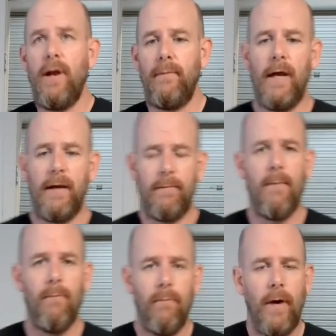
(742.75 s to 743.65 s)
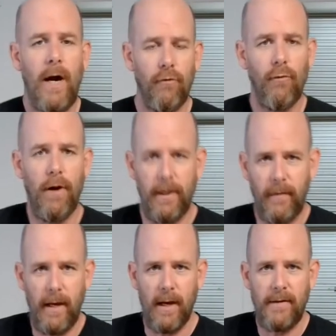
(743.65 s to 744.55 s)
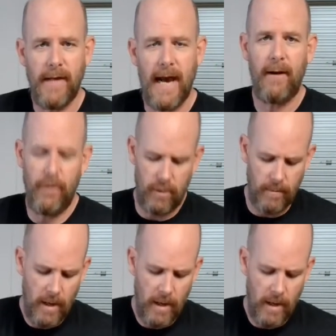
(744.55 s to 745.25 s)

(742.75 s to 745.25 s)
I was running the data dome.